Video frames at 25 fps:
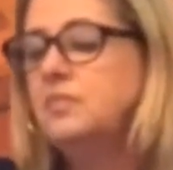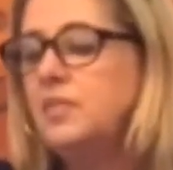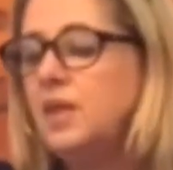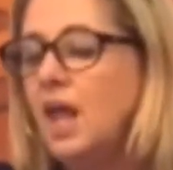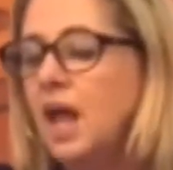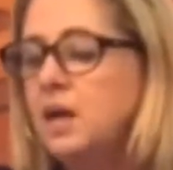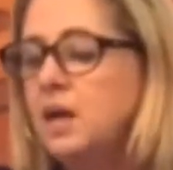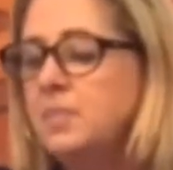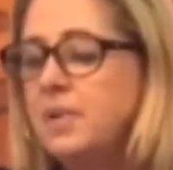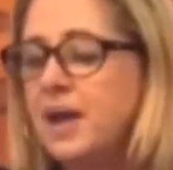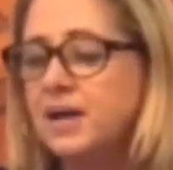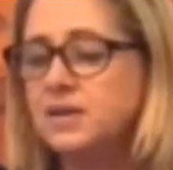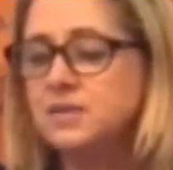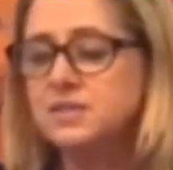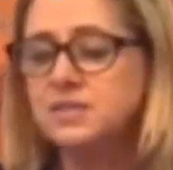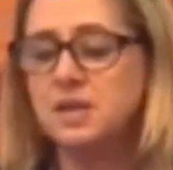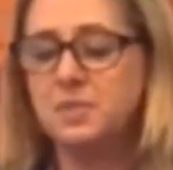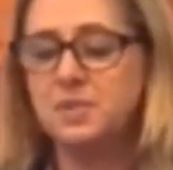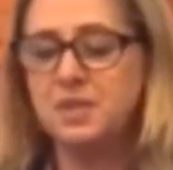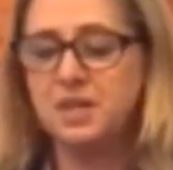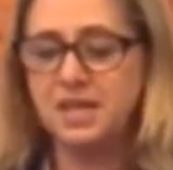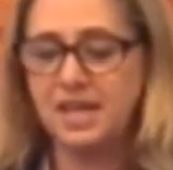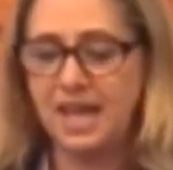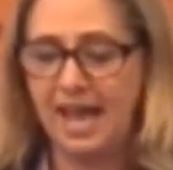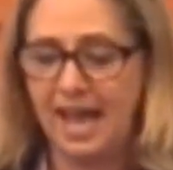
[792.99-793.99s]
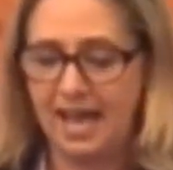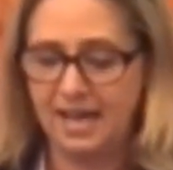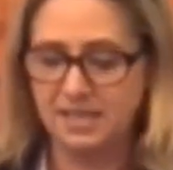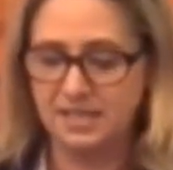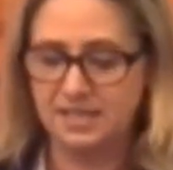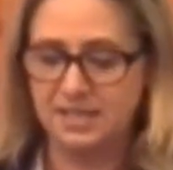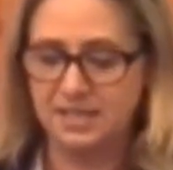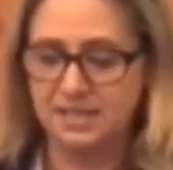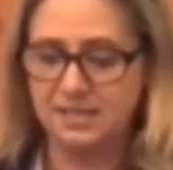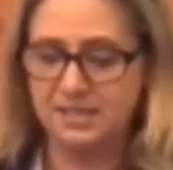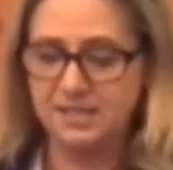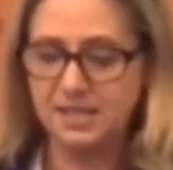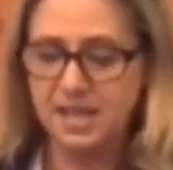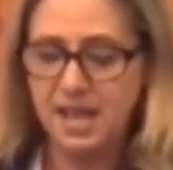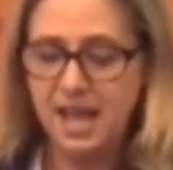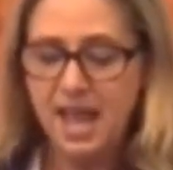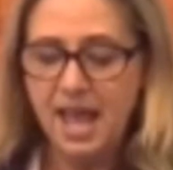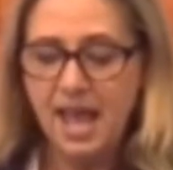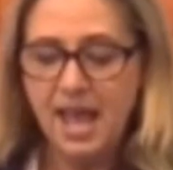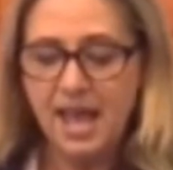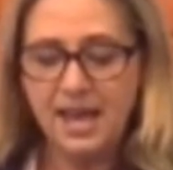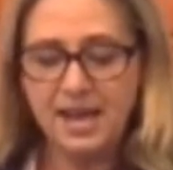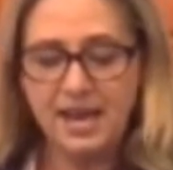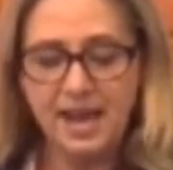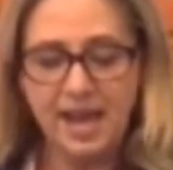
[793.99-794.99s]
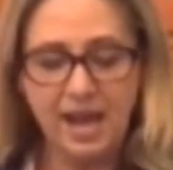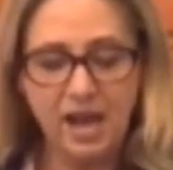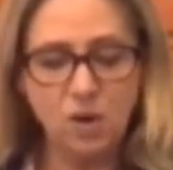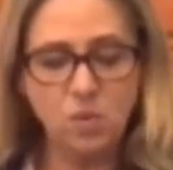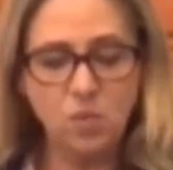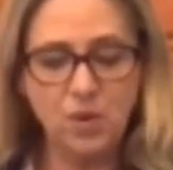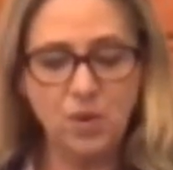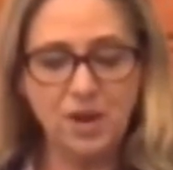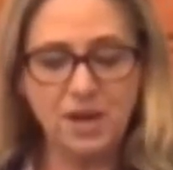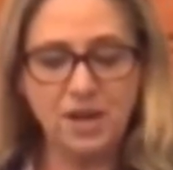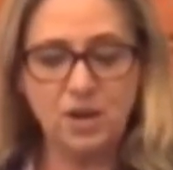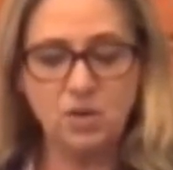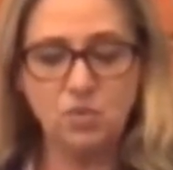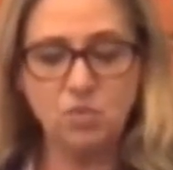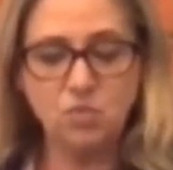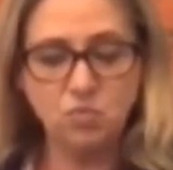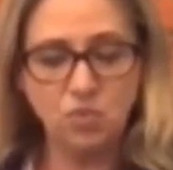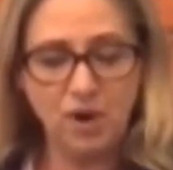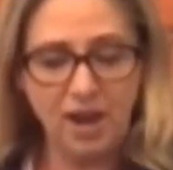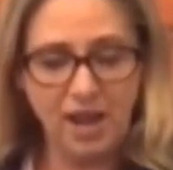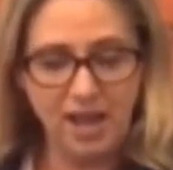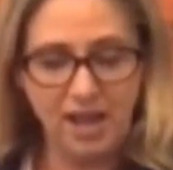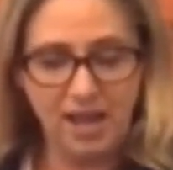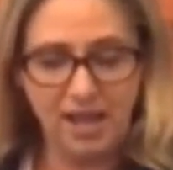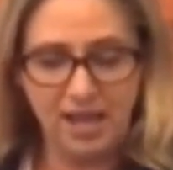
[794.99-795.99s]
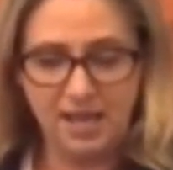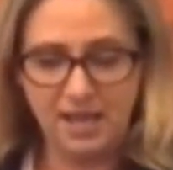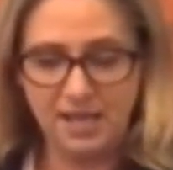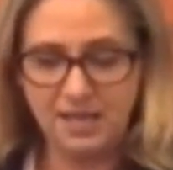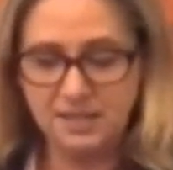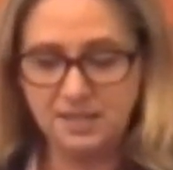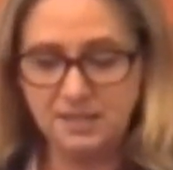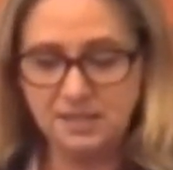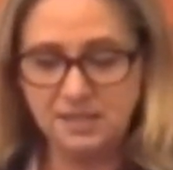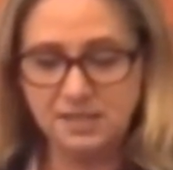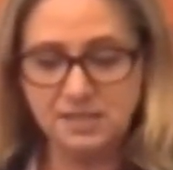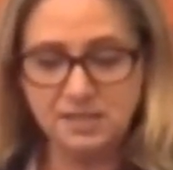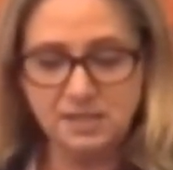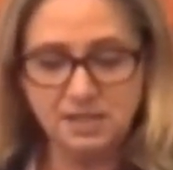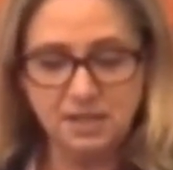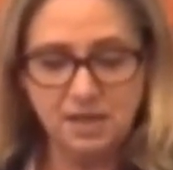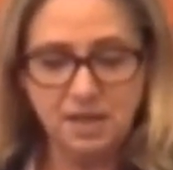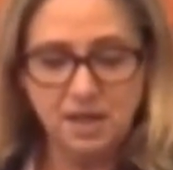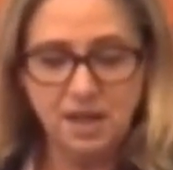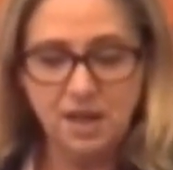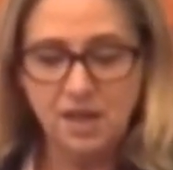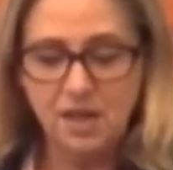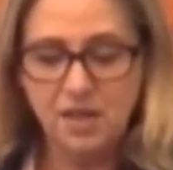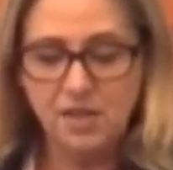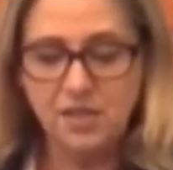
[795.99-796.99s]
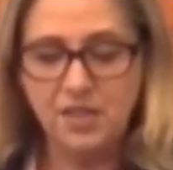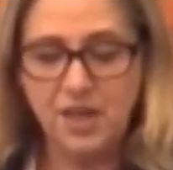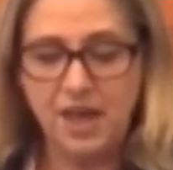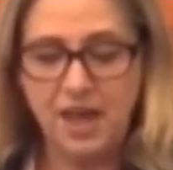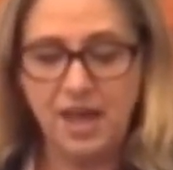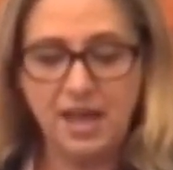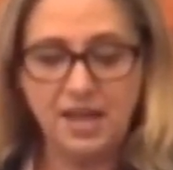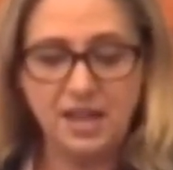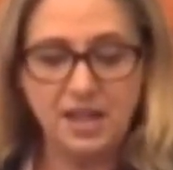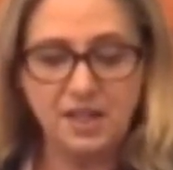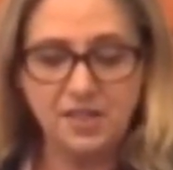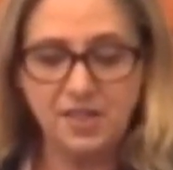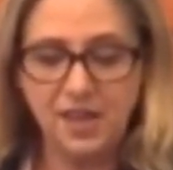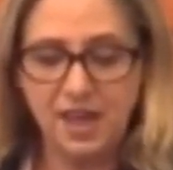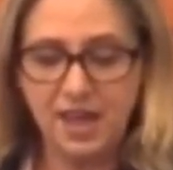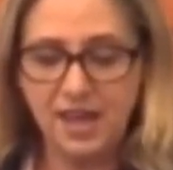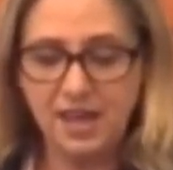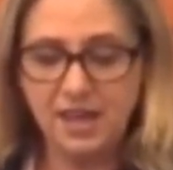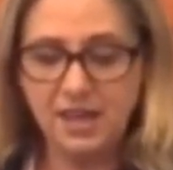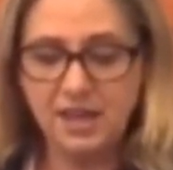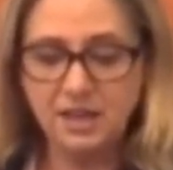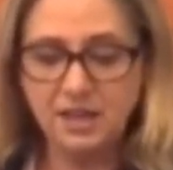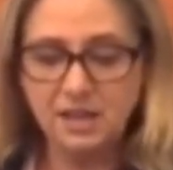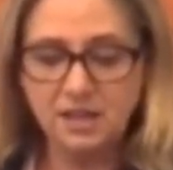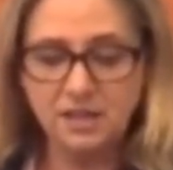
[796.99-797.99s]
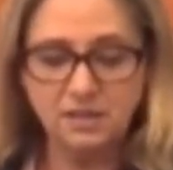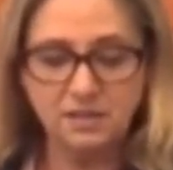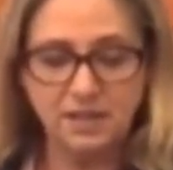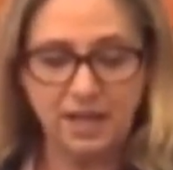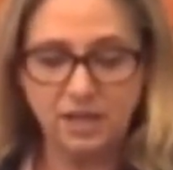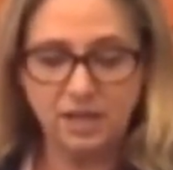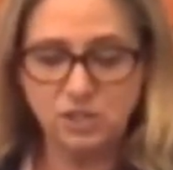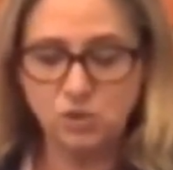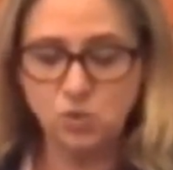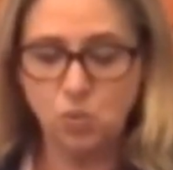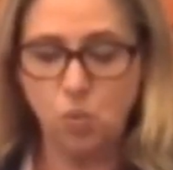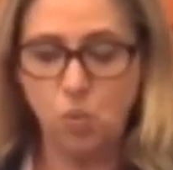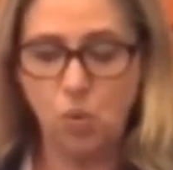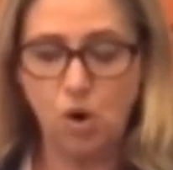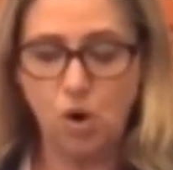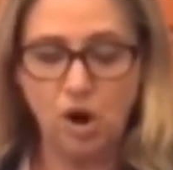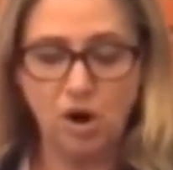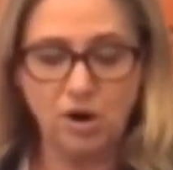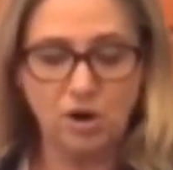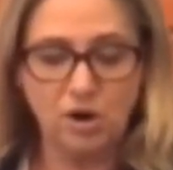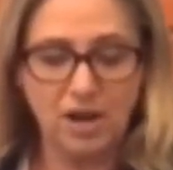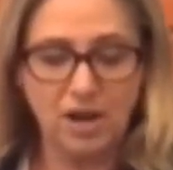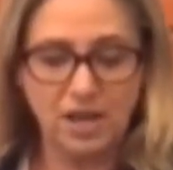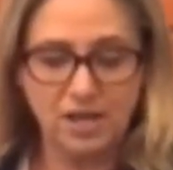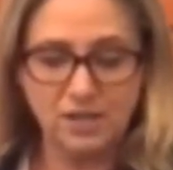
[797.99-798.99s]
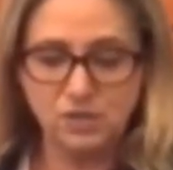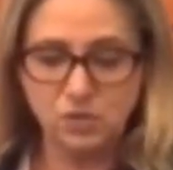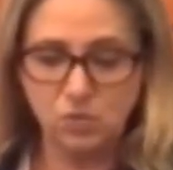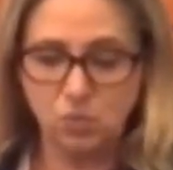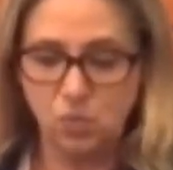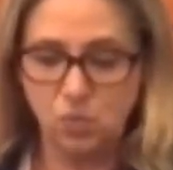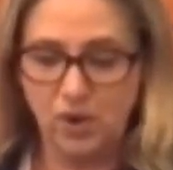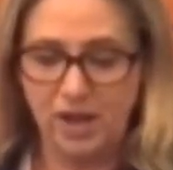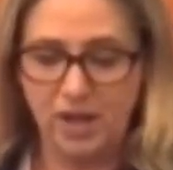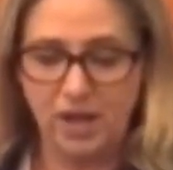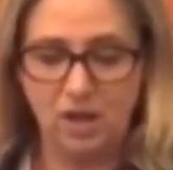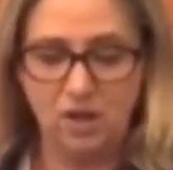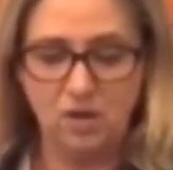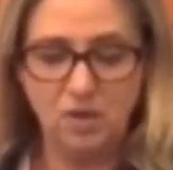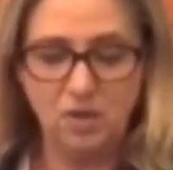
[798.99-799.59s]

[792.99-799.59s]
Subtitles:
about some of the cactus and how when it rains that they can collect water as well.